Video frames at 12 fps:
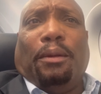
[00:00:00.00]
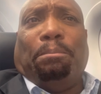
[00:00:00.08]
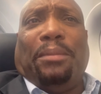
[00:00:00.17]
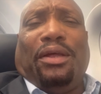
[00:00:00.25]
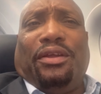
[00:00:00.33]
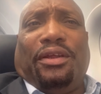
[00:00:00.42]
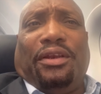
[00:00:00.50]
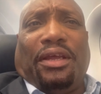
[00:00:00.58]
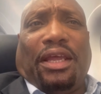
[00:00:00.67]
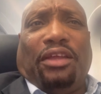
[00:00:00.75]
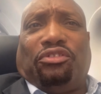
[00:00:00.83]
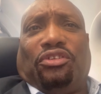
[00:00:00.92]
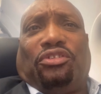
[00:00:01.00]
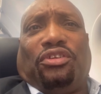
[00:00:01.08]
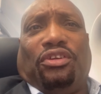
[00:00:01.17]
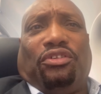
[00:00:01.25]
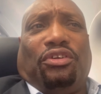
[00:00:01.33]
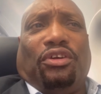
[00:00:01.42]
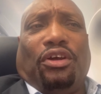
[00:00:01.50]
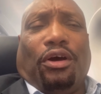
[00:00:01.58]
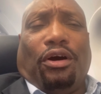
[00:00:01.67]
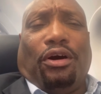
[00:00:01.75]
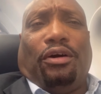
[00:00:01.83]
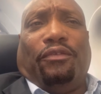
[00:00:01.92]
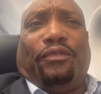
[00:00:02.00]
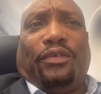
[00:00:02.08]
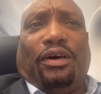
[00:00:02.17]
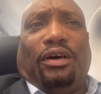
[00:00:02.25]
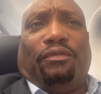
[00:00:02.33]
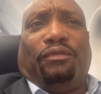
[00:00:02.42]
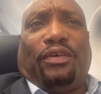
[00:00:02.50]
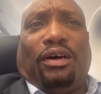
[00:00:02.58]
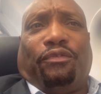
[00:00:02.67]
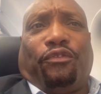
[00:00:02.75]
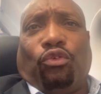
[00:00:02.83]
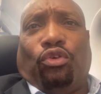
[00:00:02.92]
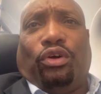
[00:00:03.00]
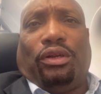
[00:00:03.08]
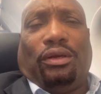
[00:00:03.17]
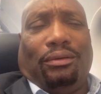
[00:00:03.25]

million instances of fraud.